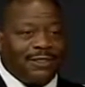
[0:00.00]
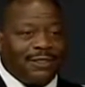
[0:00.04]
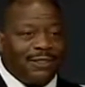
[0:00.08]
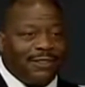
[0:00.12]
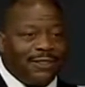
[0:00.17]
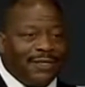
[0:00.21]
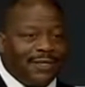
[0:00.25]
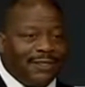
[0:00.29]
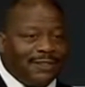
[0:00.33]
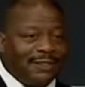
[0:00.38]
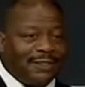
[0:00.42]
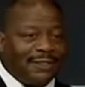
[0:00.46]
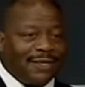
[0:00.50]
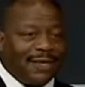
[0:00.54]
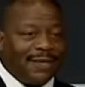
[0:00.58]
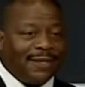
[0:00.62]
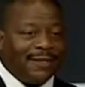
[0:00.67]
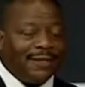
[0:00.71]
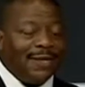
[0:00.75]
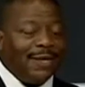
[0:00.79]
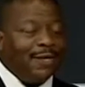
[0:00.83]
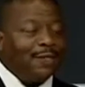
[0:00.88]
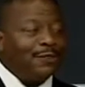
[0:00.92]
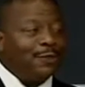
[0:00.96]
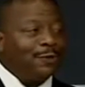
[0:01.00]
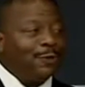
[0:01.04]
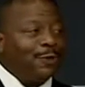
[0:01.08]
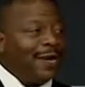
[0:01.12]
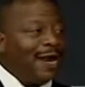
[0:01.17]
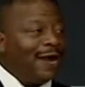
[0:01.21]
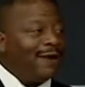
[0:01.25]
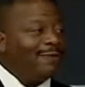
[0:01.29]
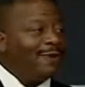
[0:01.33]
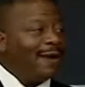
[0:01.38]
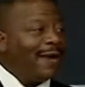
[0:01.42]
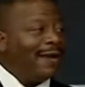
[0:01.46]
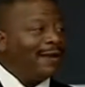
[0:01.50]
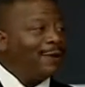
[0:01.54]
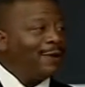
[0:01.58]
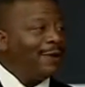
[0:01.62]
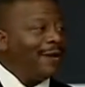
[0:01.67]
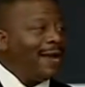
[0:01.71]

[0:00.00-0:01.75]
D.C., so whenever I go down to